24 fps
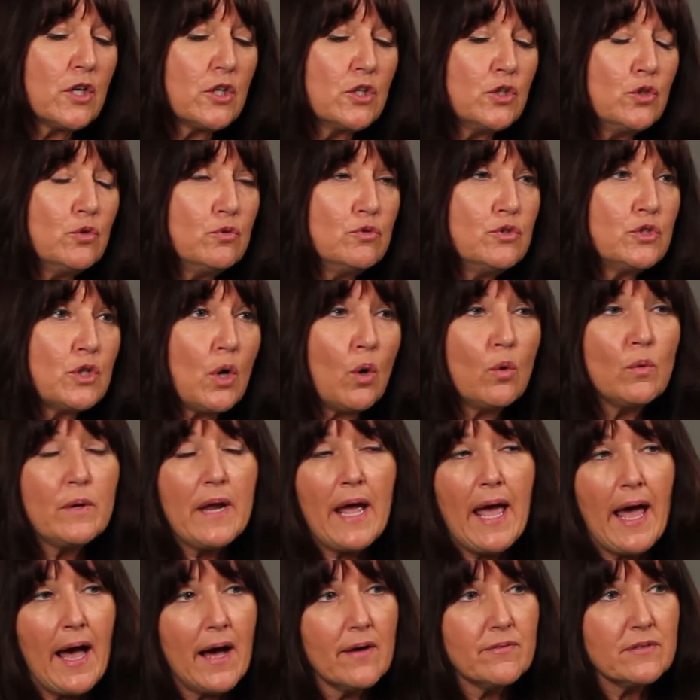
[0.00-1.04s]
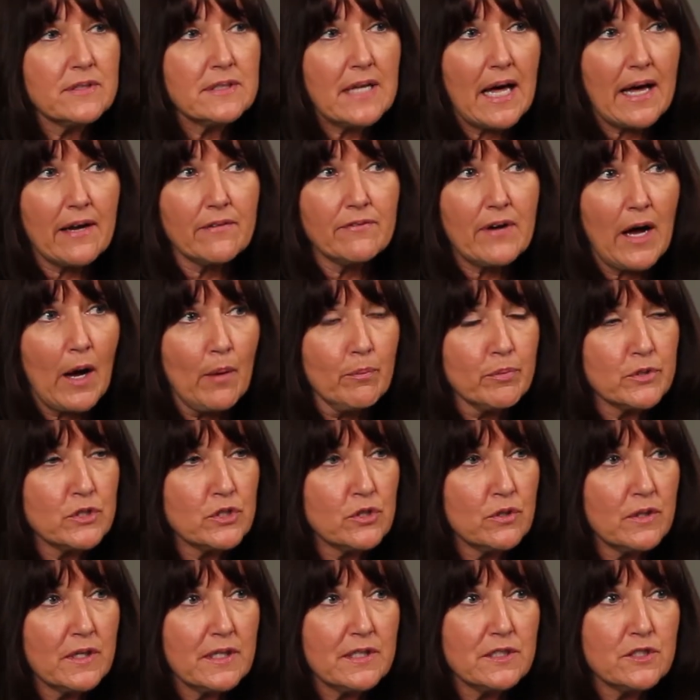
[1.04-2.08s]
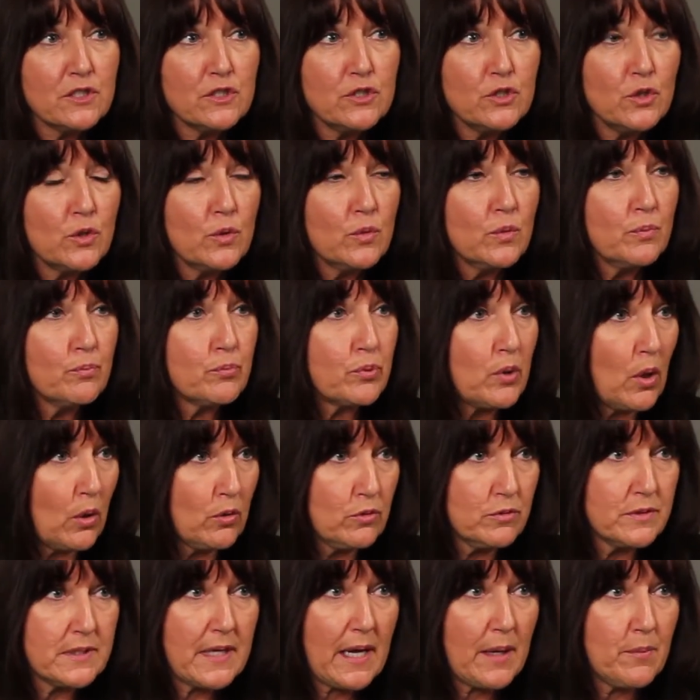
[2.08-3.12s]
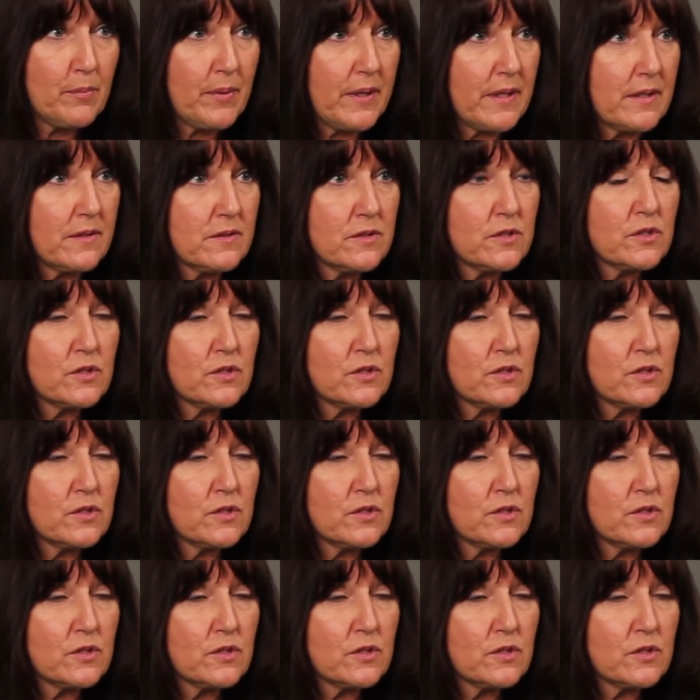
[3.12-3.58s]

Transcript: you don't have a lot of opportunity to do prototyping.